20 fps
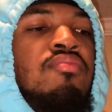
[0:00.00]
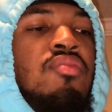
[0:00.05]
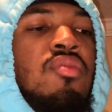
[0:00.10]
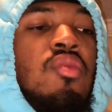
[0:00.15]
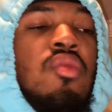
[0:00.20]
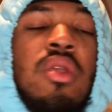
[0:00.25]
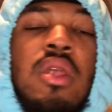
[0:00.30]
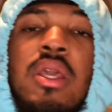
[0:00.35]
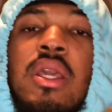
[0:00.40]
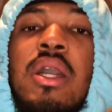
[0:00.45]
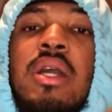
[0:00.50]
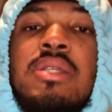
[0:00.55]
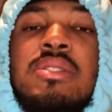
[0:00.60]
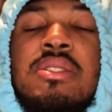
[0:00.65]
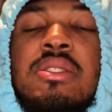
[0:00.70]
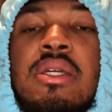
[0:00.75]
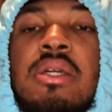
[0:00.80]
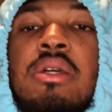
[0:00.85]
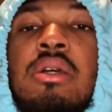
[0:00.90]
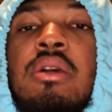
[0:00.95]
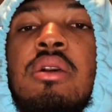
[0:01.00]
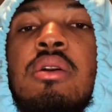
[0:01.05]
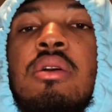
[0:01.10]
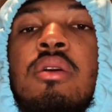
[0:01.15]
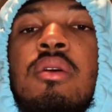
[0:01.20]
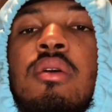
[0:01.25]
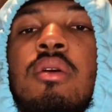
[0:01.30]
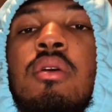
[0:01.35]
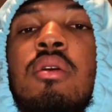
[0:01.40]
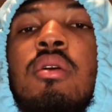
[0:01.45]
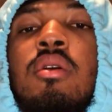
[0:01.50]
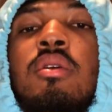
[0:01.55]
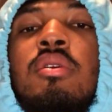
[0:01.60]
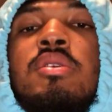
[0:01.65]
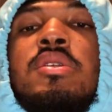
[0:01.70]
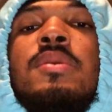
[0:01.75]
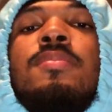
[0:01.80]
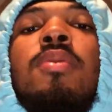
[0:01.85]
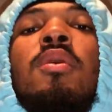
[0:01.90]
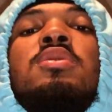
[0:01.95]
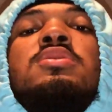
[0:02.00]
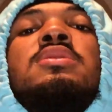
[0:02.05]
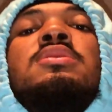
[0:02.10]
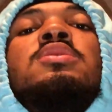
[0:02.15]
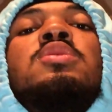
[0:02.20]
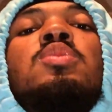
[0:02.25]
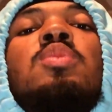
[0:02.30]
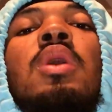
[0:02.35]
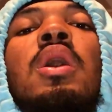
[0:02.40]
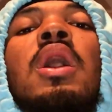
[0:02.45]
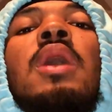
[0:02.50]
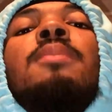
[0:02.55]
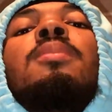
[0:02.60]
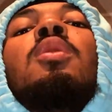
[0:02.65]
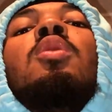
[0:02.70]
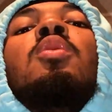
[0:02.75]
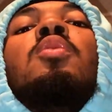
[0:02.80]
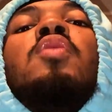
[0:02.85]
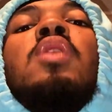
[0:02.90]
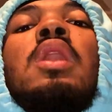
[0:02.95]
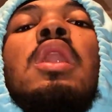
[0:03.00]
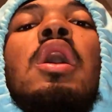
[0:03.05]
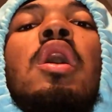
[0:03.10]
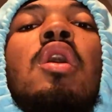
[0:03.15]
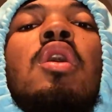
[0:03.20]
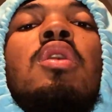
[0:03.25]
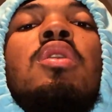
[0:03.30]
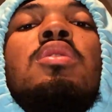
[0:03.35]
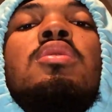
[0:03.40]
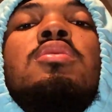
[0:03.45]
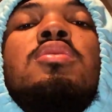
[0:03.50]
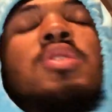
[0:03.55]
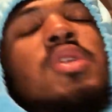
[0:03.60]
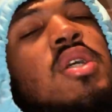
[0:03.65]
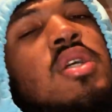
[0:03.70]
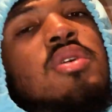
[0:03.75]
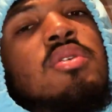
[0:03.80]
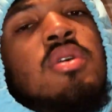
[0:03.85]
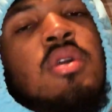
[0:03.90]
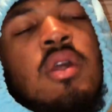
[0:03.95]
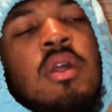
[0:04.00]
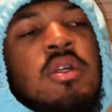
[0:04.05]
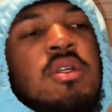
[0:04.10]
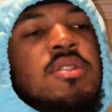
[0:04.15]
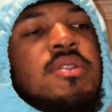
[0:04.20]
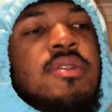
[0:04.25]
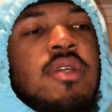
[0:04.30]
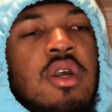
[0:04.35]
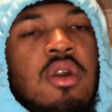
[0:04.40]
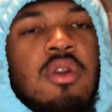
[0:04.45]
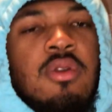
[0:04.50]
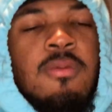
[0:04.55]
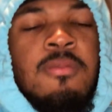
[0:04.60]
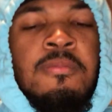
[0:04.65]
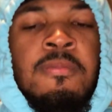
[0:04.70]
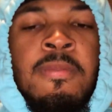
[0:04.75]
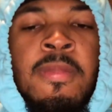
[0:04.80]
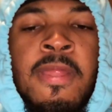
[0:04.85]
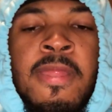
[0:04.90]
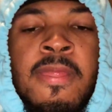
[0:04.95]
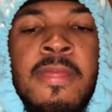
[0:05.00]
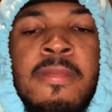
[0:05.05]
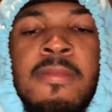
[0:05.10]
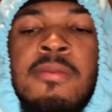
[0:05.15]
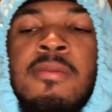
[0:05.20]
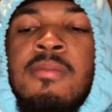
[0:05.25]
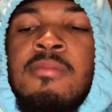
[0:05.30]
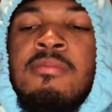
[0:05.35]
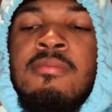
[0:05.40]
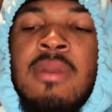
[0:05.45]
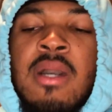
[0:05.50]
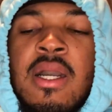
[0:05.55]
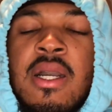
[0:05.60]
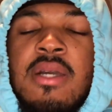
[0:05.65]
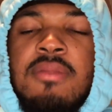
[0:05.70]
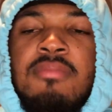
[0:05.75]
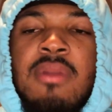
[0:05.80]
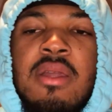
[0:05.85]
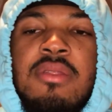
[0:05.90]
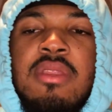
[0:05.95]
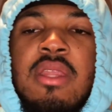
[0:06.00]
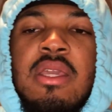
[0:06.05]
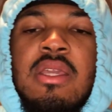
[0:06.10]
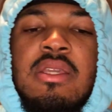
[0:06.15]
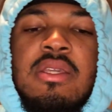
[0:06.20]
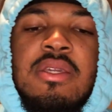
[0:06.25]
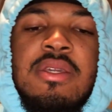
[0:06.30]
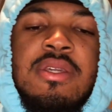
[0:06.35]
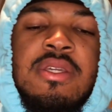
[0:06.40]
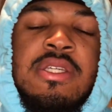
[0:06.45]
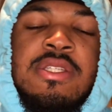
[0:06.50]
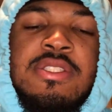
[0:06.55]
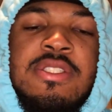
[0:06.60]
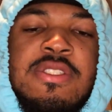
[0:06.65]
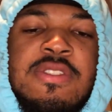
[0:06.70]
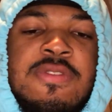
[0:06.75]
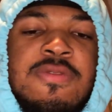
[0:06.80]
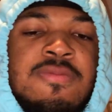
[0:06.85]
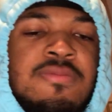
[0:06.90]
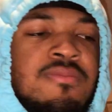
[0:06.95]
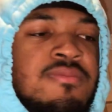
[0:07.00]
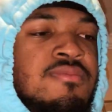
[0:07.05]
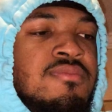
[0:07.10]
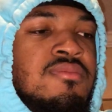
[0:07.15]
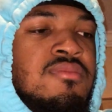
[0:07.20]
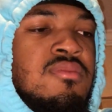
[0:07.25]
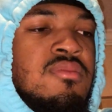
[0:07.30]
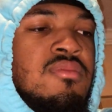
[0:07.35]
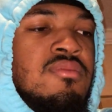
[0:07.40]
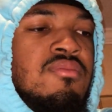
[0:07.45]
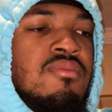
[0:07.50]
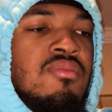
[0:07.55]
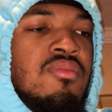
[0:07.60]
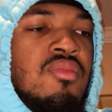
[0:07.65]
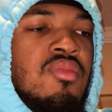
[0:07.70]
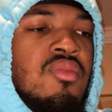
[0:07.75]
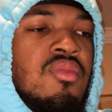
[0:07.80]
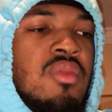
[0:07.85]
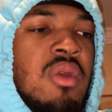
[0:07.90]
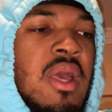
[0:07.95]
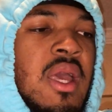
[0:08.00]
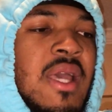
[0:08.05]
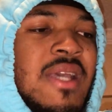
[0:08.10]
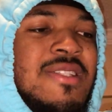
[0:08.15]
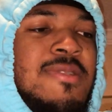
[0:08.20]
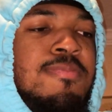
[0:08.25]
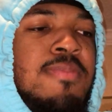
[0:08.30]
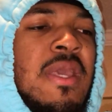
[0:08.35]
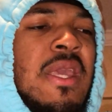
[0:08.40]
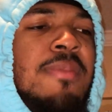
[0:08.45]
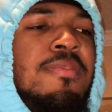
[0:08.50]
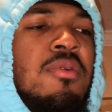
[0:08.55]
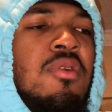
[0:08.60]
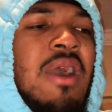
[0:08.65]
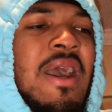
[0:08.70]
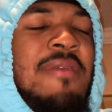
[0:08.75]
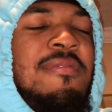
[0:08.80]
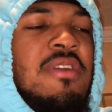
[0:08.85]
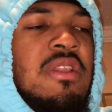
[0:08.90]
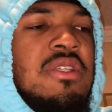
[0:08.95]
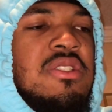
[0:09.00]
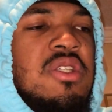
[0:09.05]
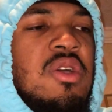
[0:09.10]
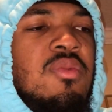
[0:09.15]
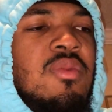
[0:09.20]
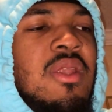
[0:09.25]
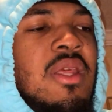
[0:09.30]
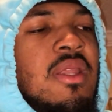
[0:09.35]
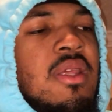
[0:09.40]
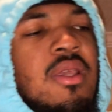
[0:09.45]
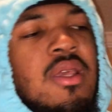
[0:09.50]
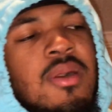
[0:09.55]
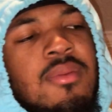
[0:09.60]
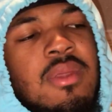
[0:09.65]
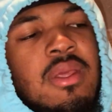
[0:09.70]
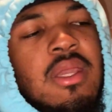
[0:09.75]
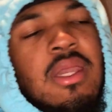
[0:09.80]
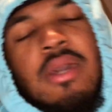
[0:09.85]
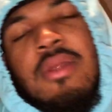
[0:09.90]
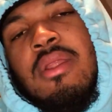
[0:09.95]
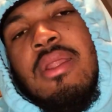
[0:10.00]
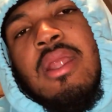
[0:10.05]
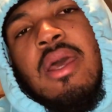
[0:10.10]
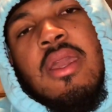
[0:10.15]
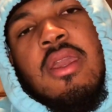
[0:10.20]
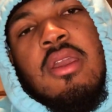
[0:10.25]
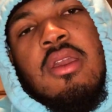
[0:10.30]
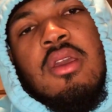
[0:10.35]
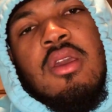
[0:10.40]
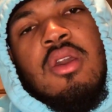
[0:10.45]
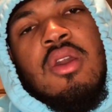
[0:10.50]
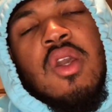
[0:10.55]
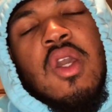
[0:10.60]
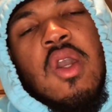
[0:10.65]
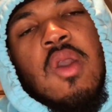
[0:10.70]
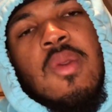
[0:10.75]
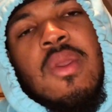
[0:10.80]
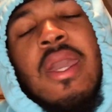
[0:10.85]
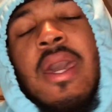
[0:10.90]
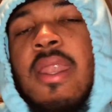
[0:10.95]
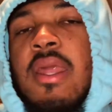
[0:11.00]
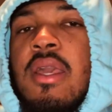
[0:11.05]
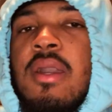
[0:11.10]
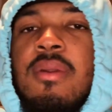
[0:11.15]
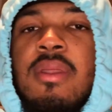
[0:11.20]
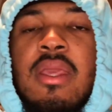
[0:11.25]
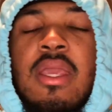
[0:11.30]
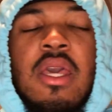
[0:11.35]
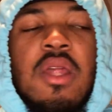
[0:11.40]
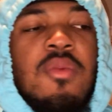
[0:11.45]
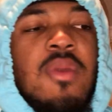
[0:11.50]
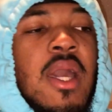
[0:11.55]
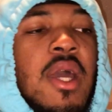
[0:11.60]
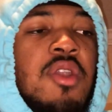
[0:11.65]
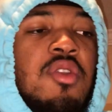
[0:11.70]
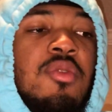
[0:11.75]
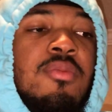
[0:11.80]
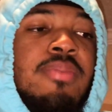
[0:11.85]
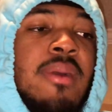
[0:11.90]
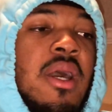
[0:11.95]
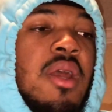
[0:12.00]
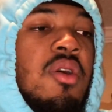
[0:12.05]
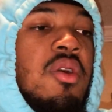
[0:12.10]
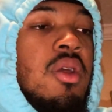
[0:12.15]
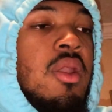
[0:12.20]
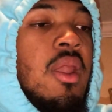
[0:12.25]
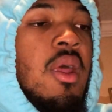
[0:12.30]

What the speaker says: when it comes to supposed to uphold the law, you know? So my thing is, as people, I feel as though we need to come together. Like, we got to come together. We got to do better.